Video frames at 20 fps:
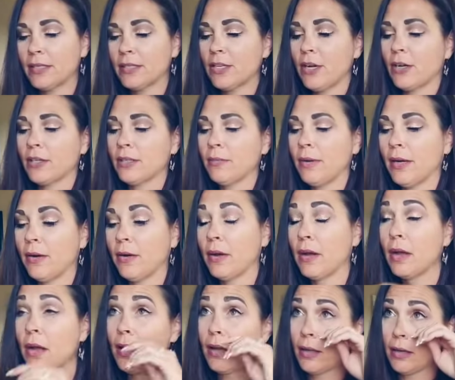being talked
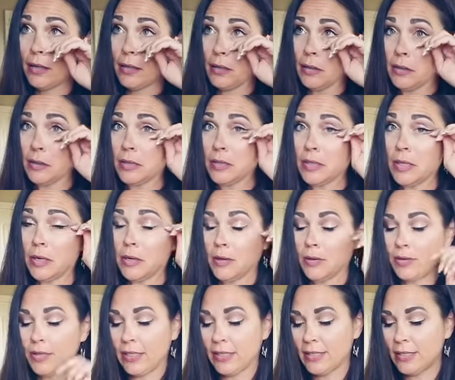about.
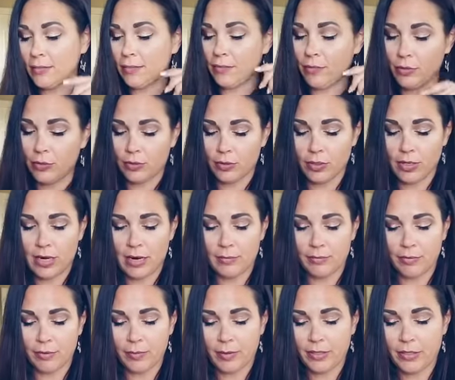So that's further
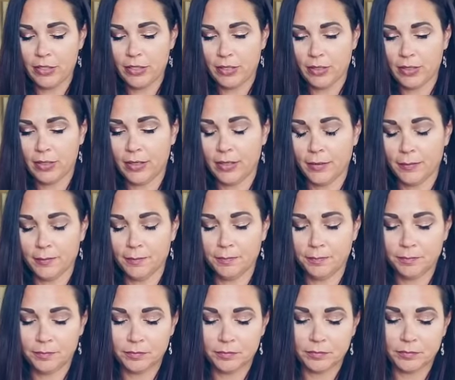confirmation there.
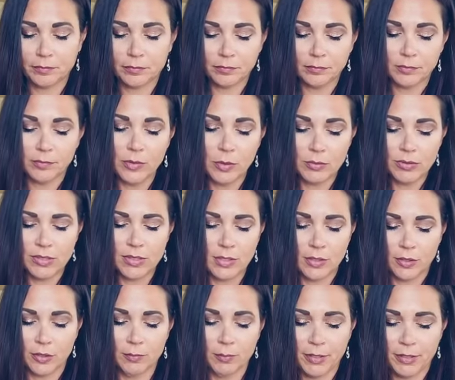It's
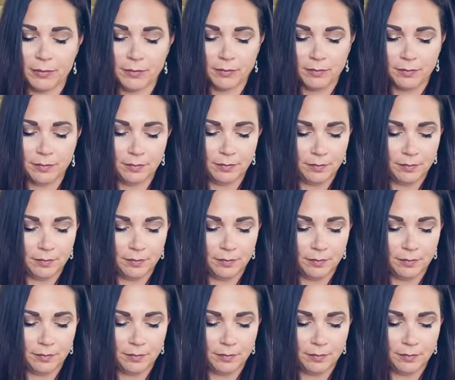the Hermit.